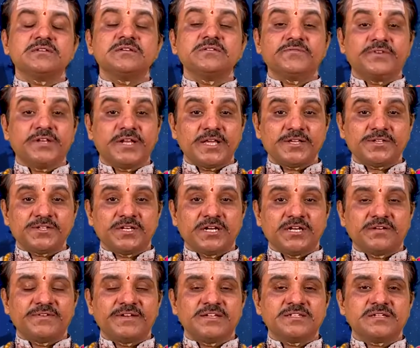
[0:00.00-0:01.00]
financial
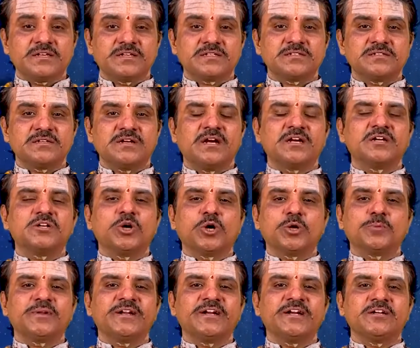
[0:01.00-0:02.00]
advisors, and
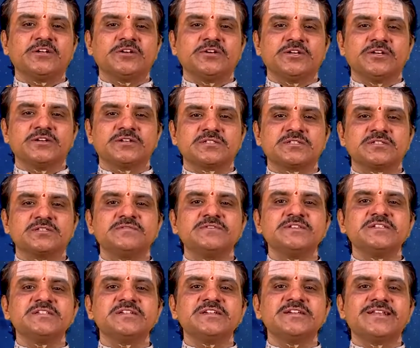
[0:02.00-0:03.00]
corporate lawyers will
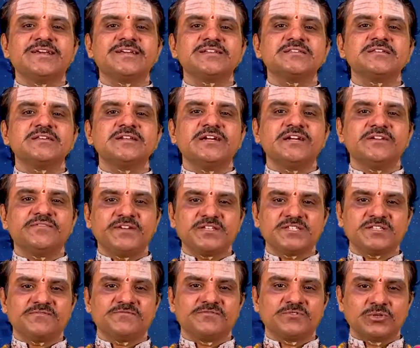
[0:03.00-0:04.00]
see an excellent phase
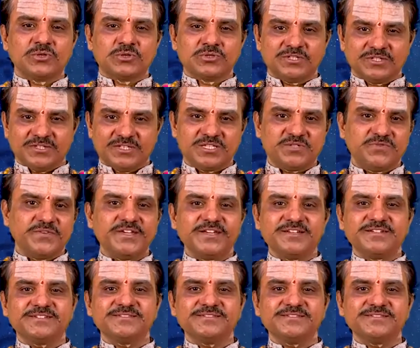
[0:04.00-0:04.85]
of growth this week.